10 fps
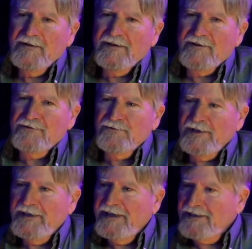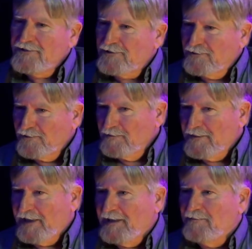3-day storm
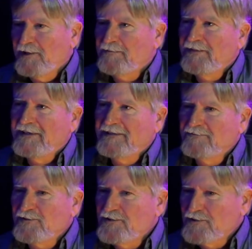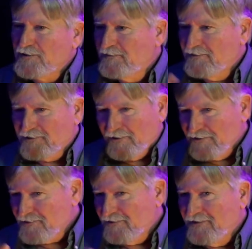came up and was just
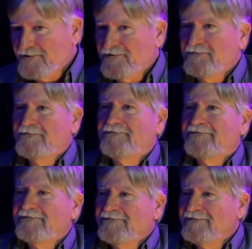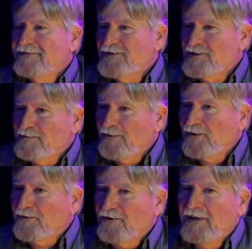tossing this ship
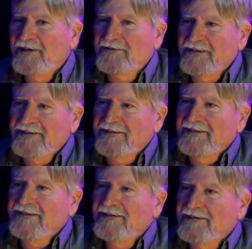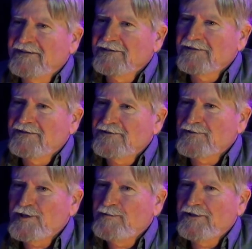all around, and the
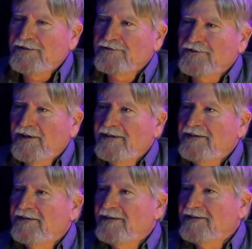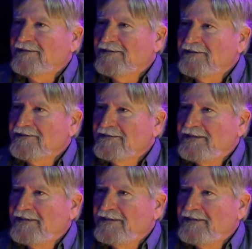seamen decided that